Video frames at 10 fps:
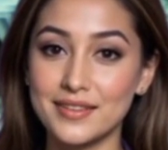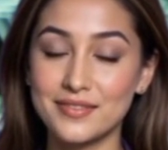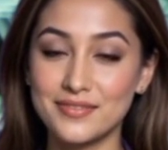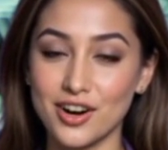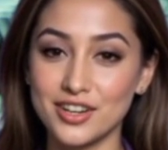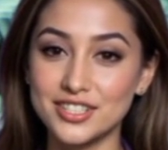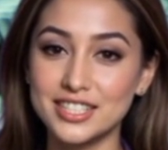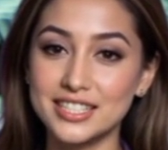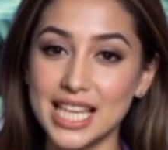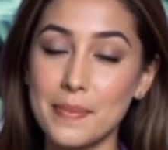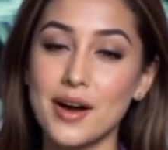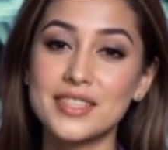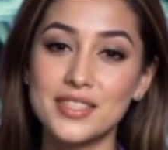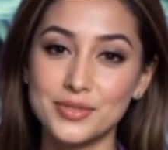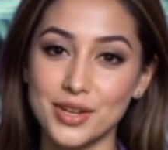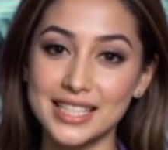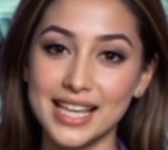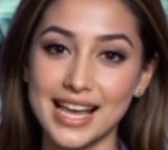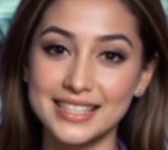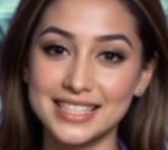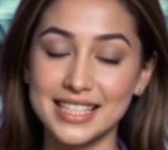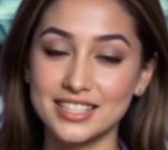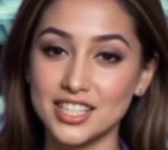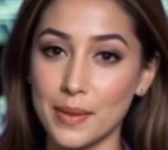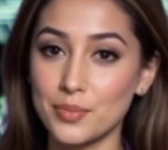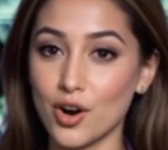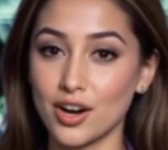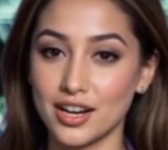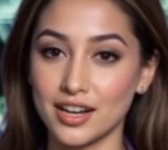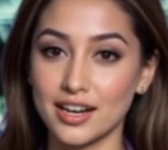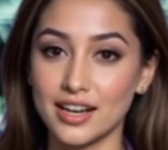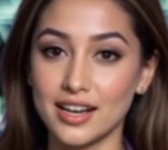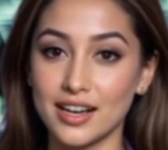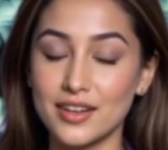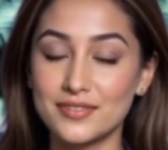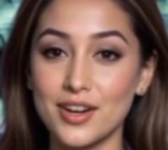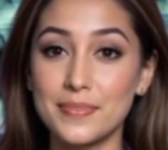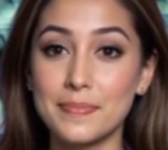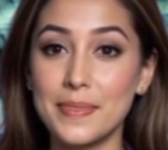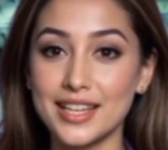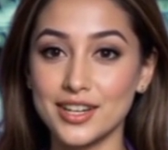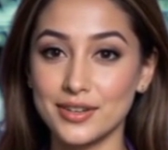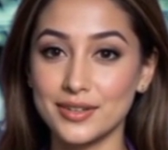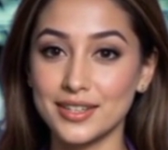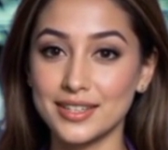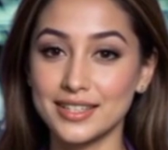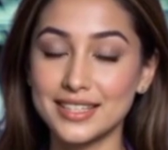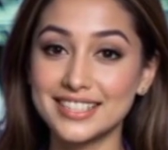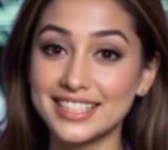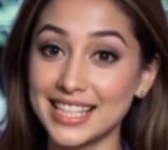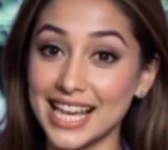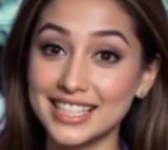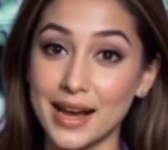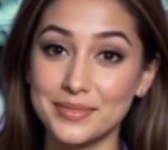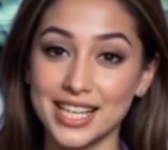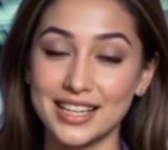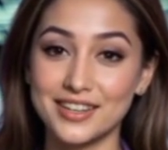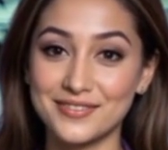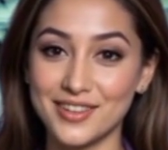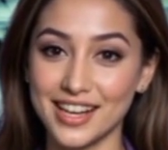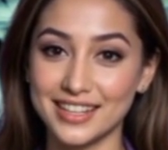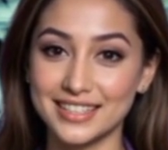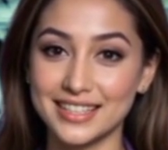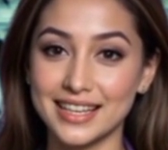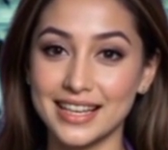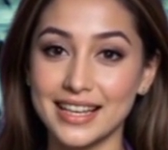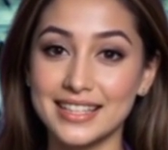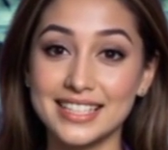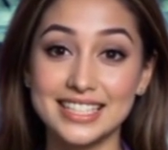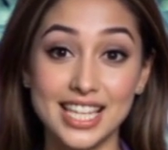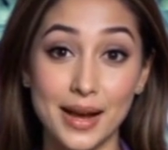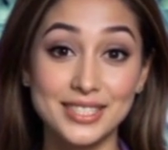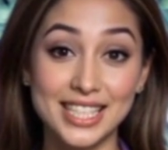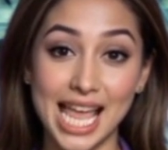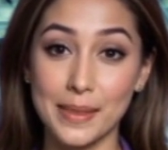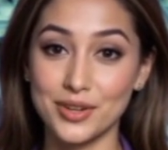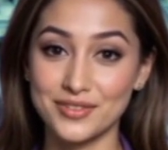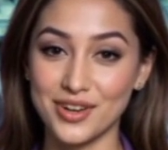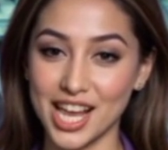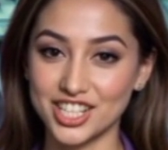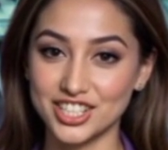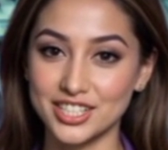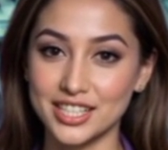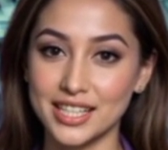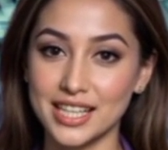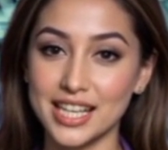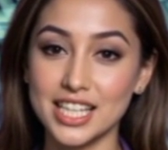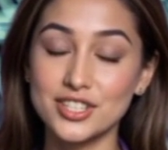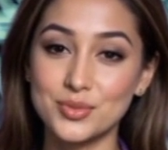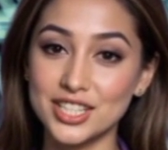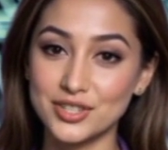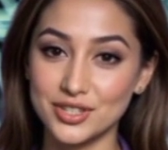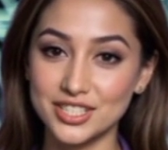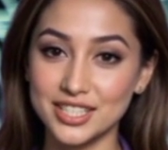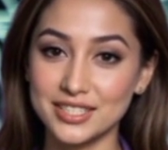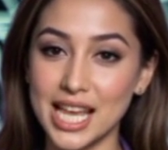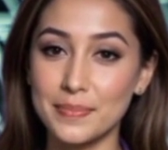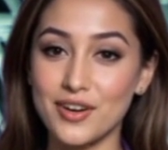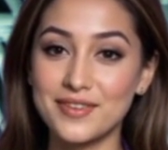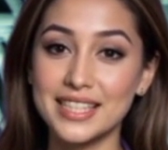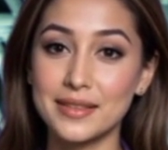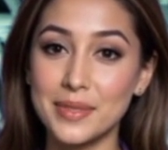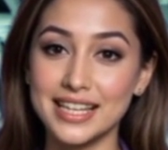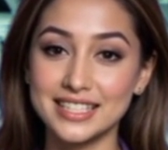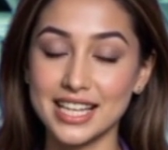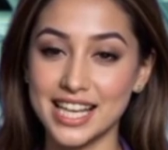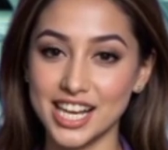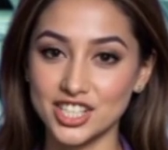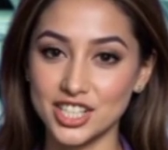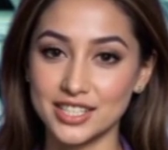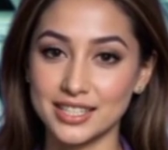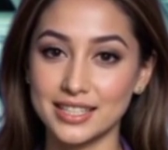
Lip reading: First, tap on the 3 lines at the top corner. From the menu, select Update Configs. This helps the app refresh its resources and provide the best connection.